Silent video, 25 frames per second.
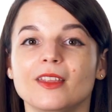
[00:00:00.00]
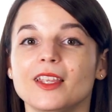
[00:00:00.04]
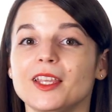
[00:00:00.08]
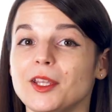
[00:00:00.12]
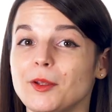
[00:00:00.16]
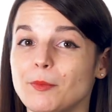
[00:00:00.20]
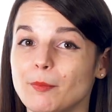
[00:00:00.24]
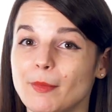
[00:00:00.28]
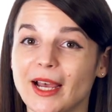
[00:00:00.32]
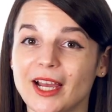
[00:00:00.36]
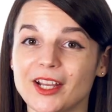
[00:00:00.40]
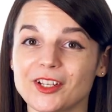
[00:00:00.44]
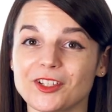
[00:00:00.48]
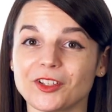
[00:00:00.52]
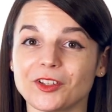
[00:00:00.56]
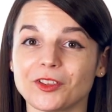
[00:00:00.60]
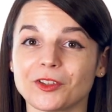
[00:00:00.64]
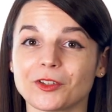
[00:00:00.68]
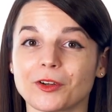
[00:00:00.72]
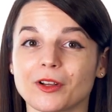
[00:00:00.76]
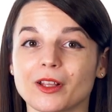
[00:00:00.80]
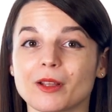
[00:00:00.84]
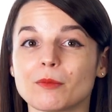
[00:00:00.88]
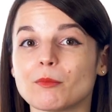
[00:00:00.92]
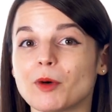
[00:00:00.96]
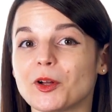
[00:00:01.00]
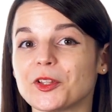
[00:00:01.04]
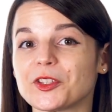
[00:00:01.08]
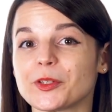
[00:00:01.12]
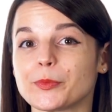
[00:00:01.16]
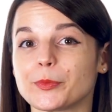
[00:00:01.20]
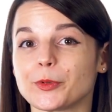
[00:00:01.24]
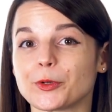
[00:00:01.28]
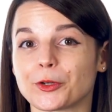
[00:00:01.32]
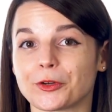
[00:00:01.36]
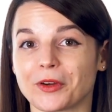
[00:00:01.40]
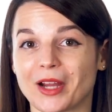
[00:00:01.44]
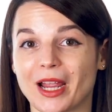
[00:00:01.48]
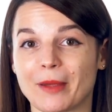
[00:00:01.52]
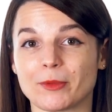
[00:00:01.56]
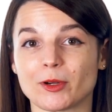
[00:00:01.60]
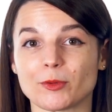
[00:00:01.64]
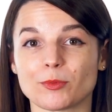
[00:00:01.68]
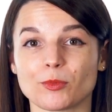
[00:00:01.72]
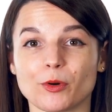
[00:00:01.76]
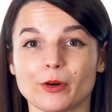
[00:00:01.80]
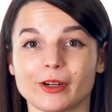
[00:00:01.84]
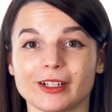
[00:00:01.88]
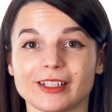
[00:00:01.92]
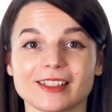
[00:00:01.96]
Imagine learning multiple grammar
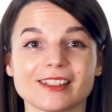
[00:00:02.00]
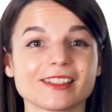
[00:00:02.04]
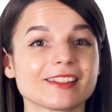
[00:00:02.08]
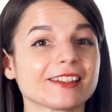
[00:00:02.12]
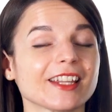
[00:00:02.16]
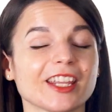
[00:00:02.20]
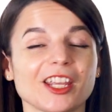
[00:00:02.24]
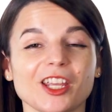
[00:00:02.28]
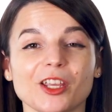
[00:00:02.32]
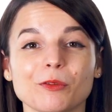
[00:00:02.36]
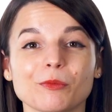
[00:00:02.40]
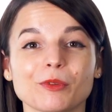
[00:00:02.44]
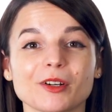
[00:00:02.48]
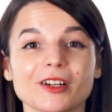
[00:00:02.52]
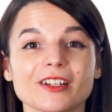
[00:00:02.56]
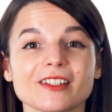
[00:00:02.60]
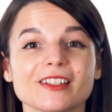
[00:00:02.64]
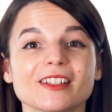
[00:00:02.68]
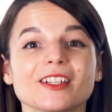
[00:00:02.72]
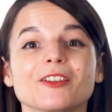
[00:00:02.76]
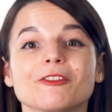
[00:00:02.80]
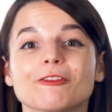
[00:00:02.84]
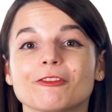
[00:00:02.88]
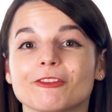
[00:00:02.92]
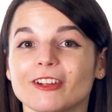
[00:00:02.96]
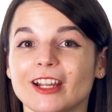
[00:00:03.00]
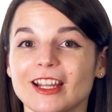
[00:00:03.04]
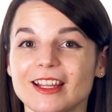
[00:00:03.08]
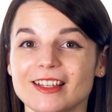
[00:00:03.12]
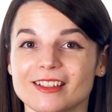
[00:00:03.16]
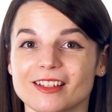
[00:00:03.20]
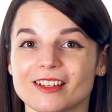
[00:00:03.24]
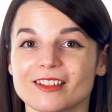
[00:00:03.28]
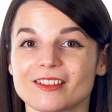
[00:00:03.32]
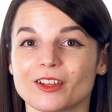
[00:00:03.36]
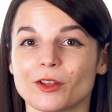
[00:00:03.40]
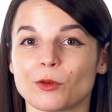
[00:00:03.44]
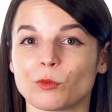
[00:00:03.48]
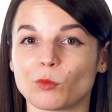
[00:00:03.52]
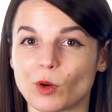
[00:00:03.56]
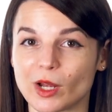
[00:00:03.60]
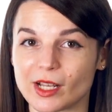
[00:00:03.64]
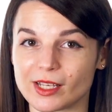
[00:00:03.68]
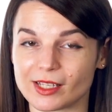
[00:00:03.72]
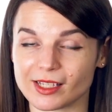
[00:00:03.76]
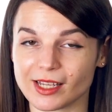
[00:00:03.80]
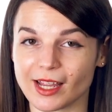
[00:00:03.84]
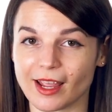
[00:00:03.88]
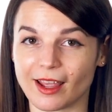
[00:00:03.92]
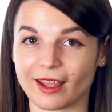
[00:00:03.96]
points, keywords, and phrases in
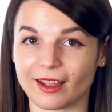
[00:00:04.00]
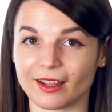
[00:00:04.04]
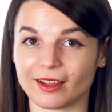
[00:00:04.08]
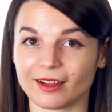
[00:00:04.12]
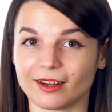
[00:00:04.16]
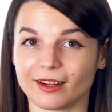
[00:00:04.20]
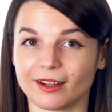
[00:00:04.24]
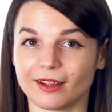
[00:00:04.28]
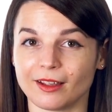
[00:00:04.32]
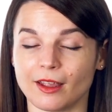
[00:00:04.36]
one day.